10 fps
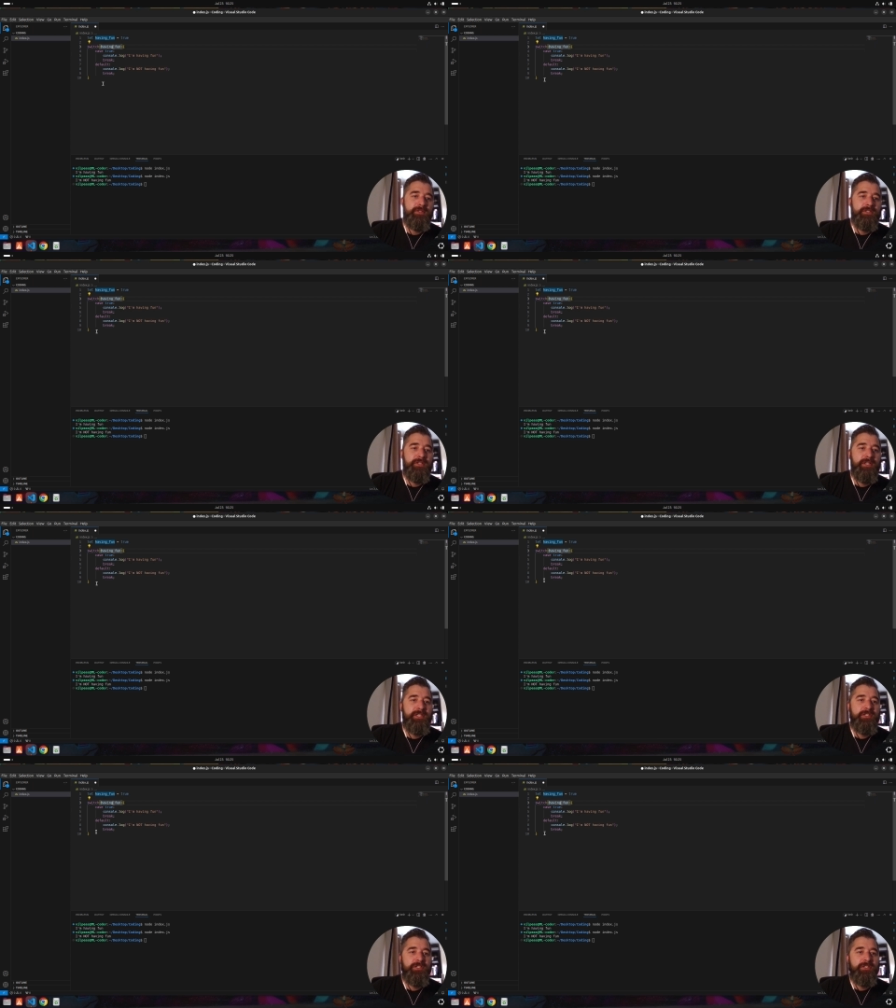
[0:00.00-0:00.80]
So let's
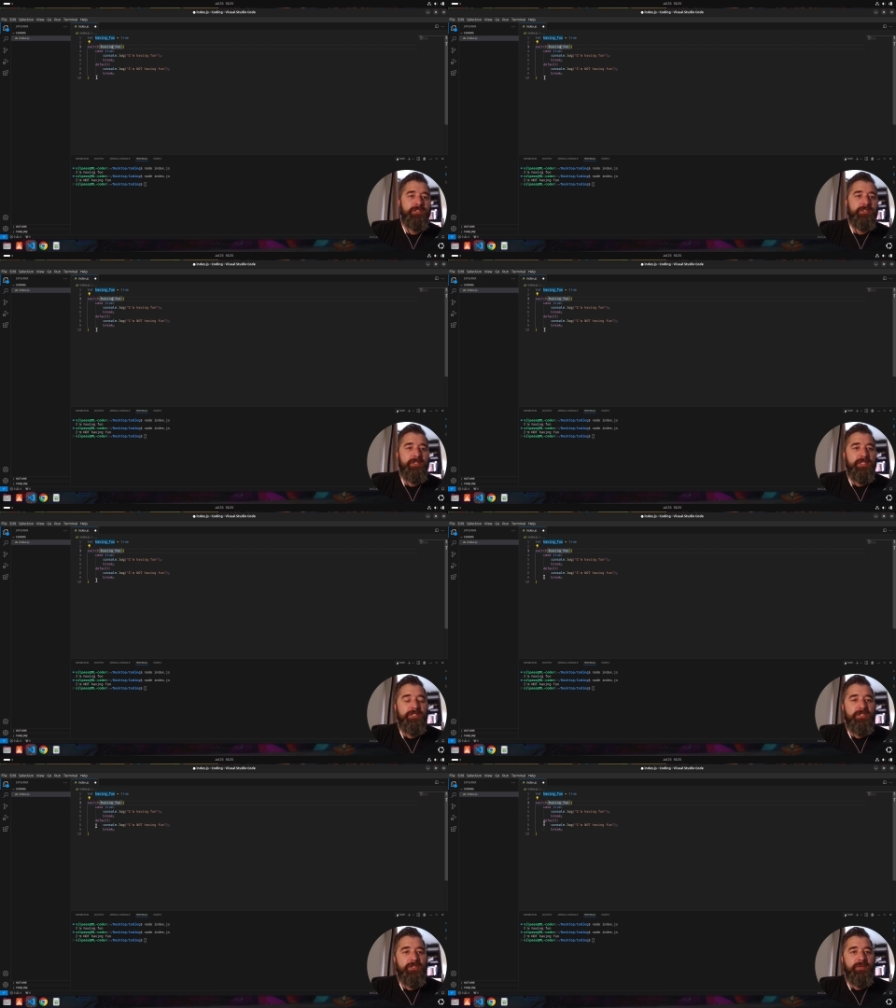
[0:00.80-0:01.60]
just
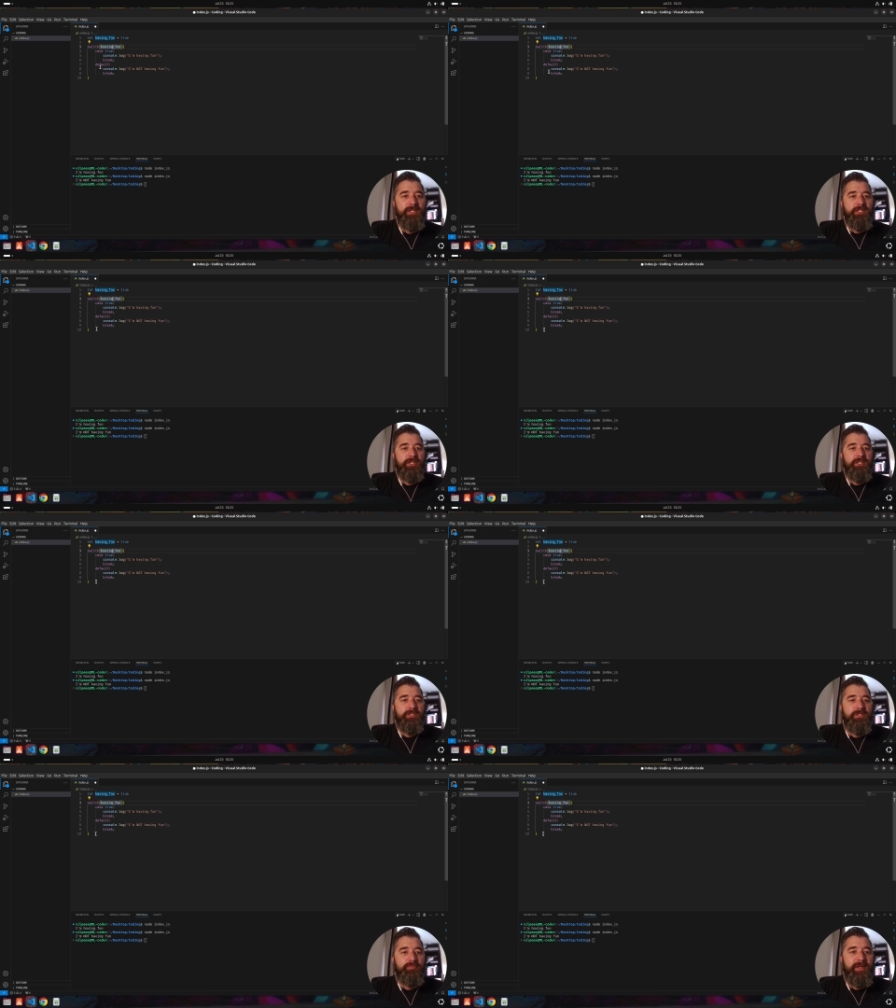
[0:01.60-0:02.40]
quickly change
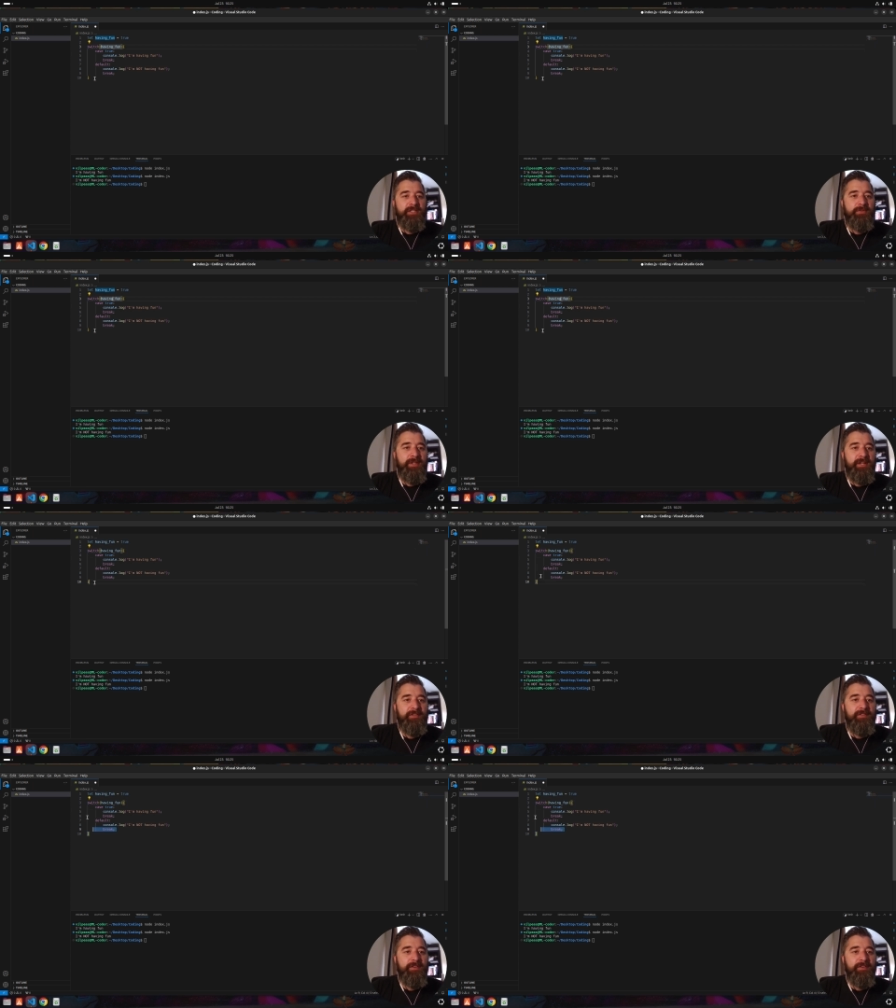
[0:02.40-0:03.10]
this back to an if.